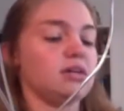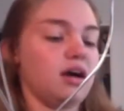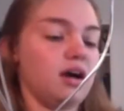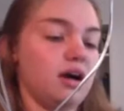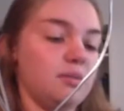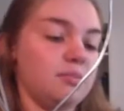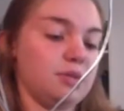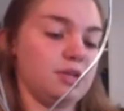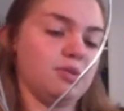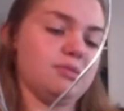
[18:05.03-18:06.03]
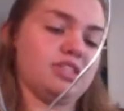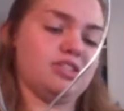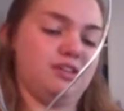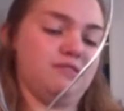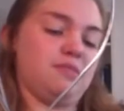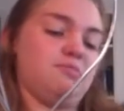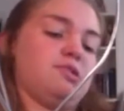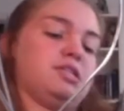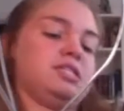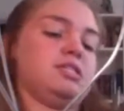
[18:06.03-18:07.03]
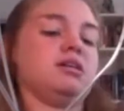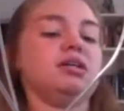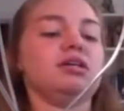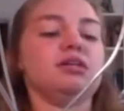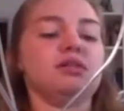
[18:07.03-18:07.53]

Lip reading: But you want to make sure they fit pretty snugly,